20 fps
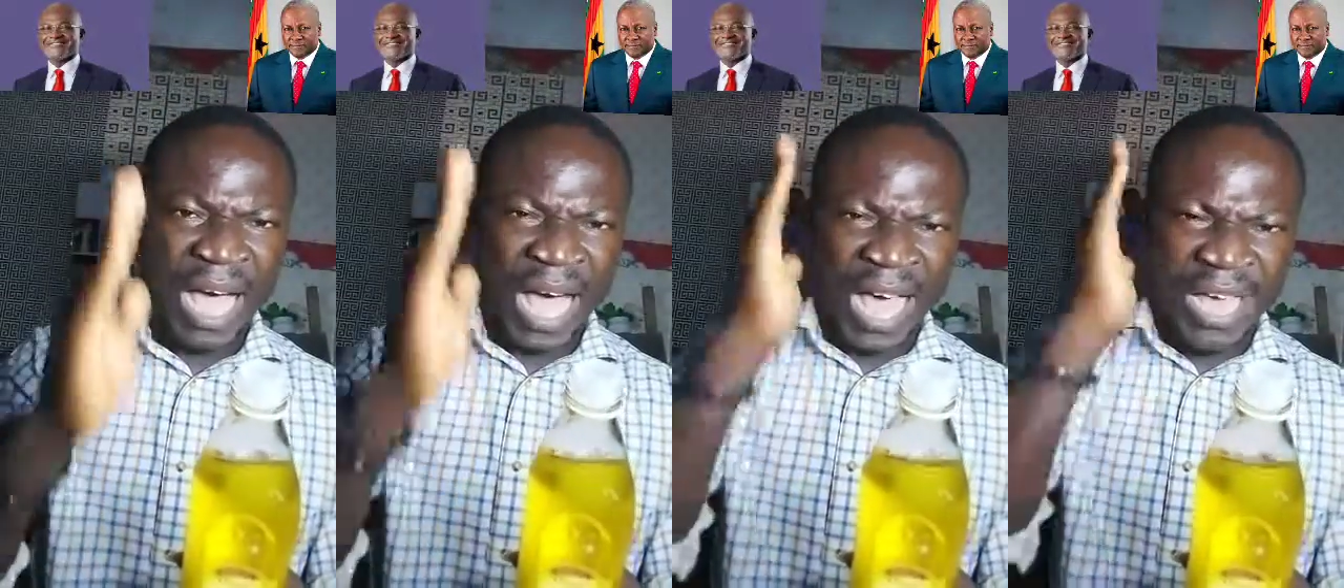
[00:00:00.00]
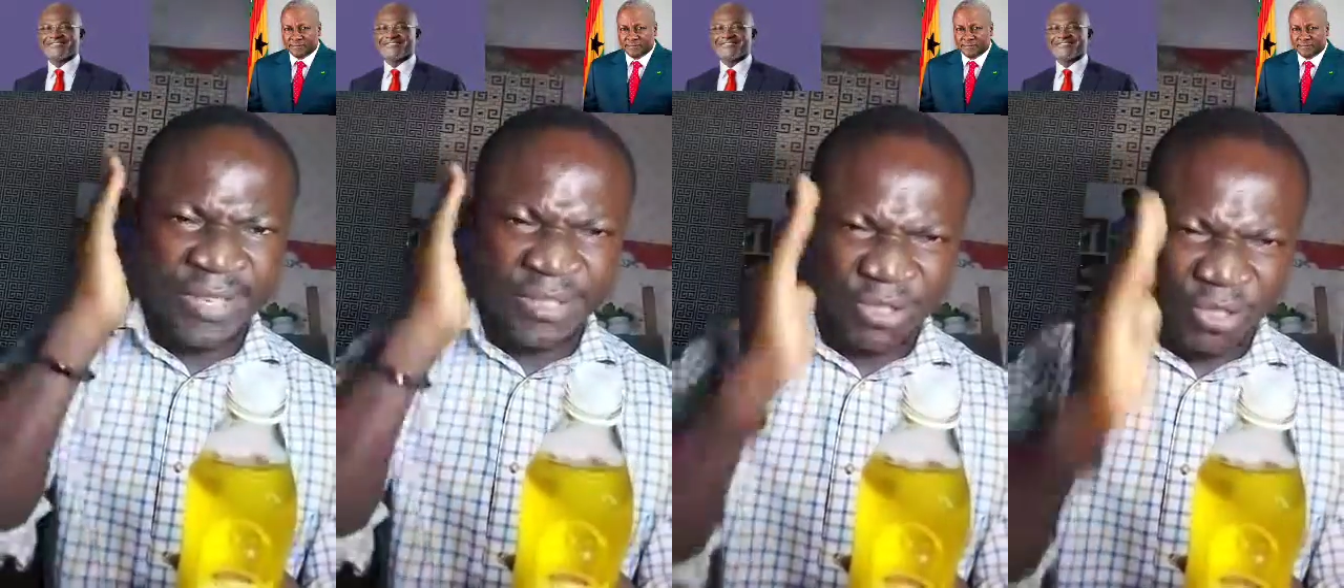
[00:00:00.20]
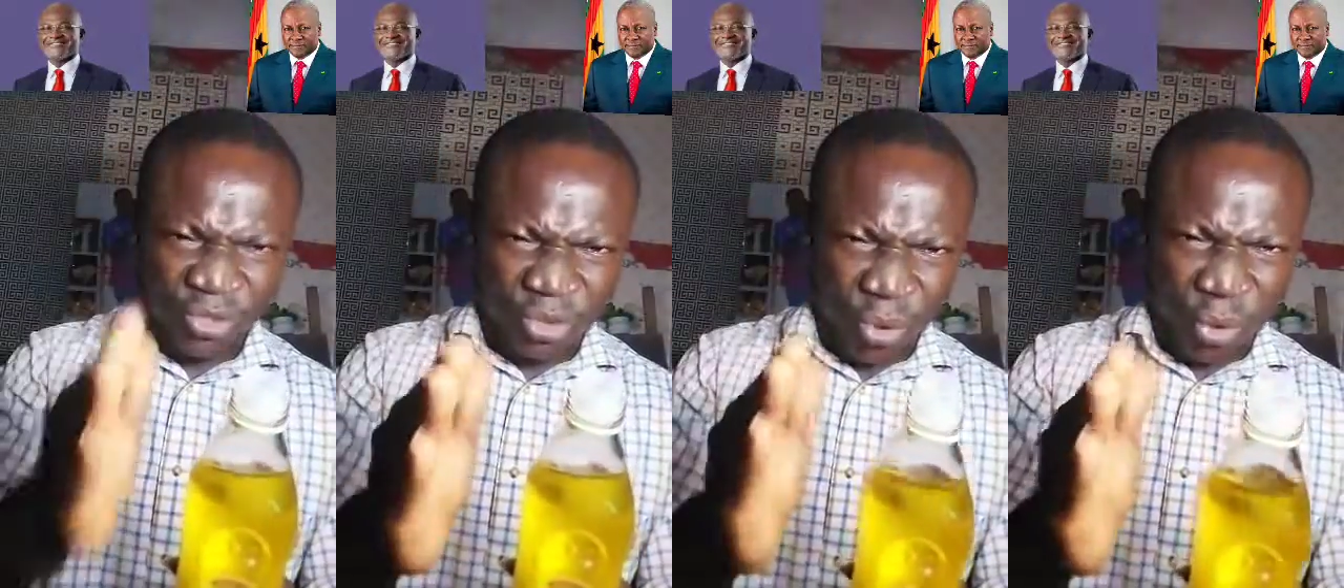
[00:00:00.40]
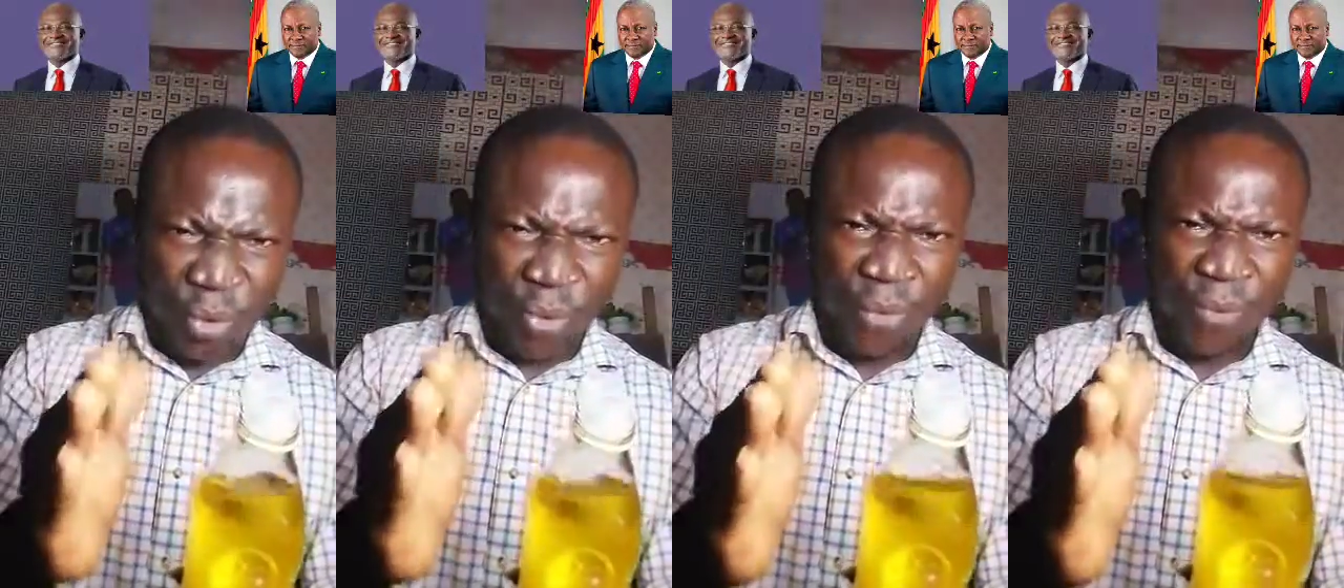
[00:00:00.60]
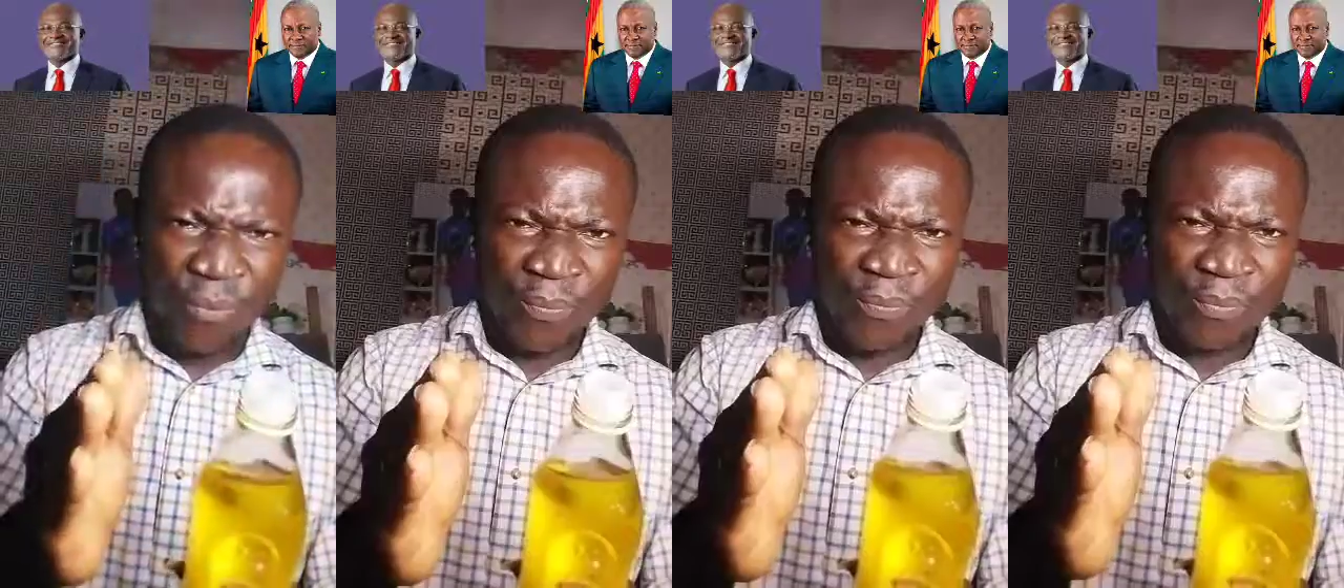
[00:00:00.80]
I
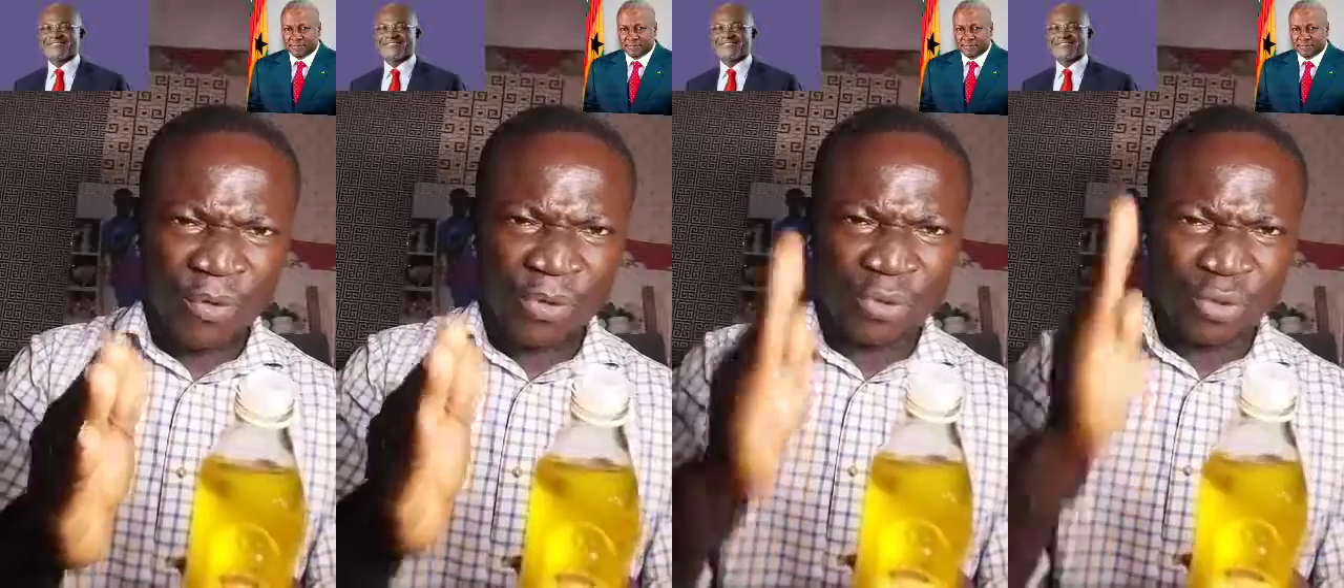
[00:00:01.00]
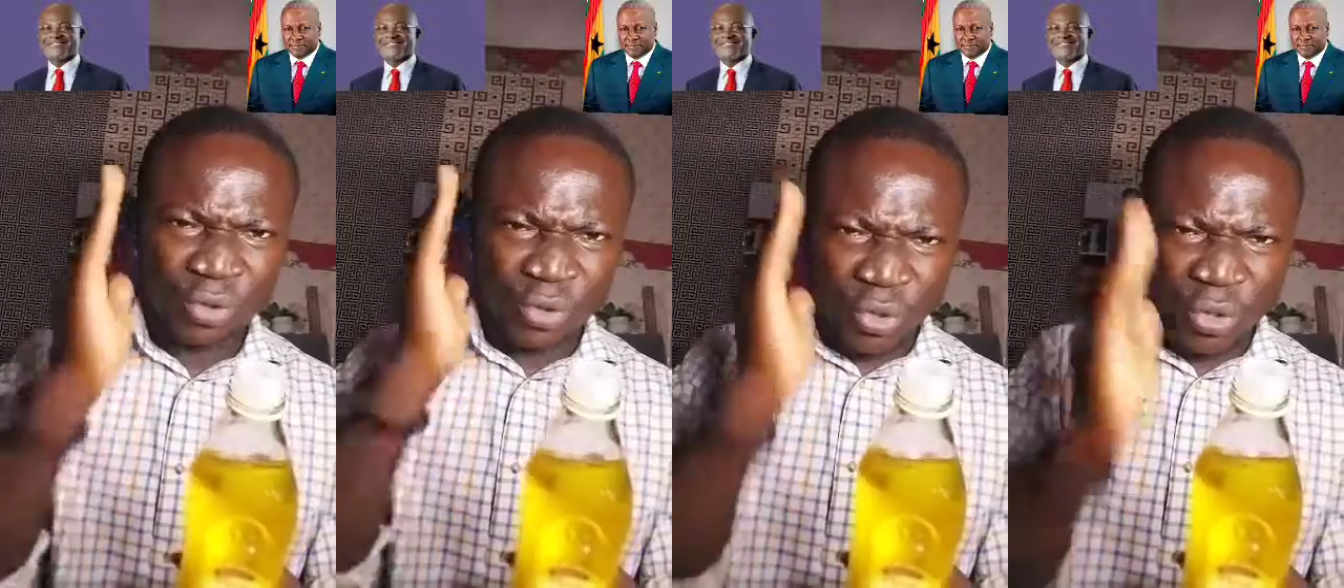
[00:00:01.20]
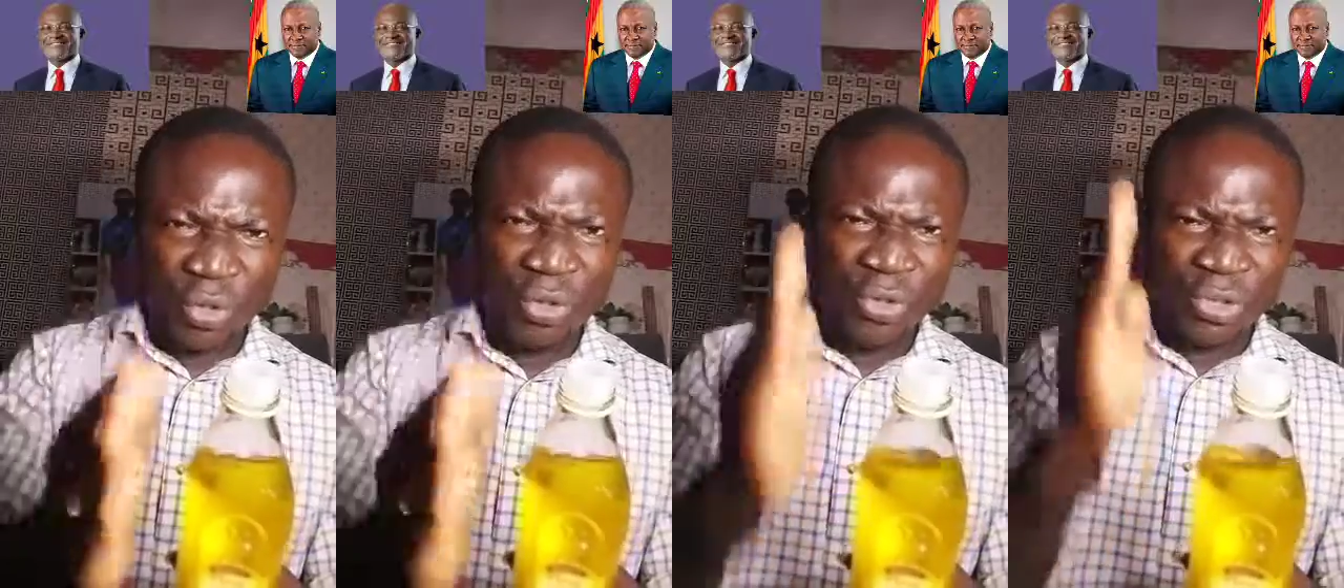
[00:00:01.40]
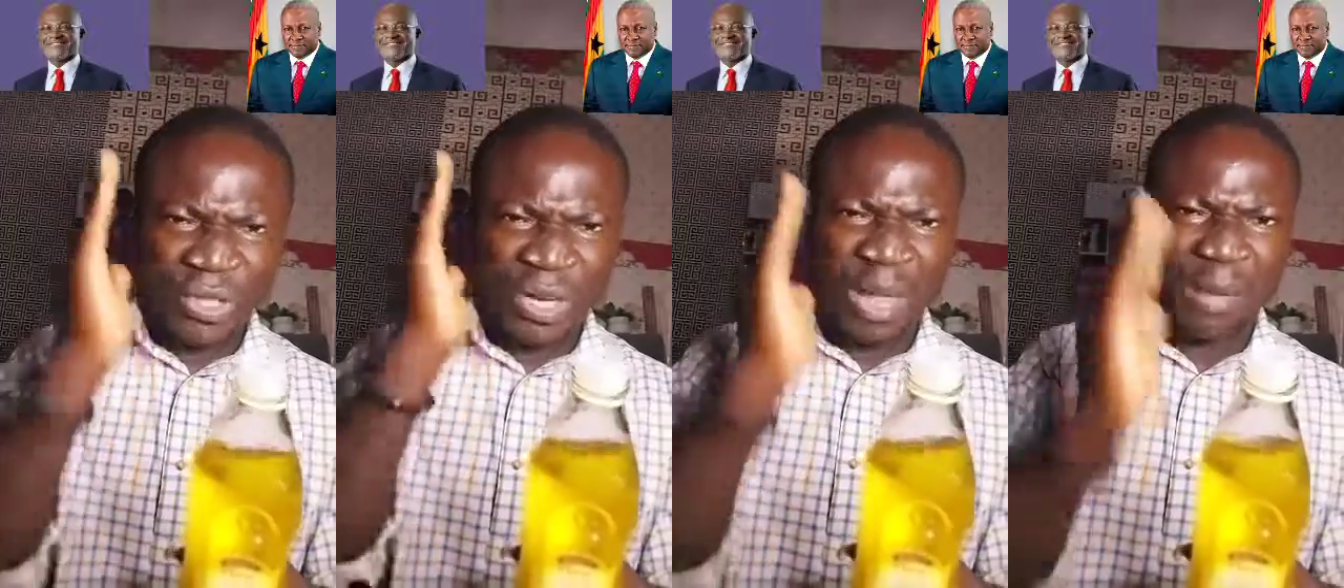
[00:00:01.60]
saw John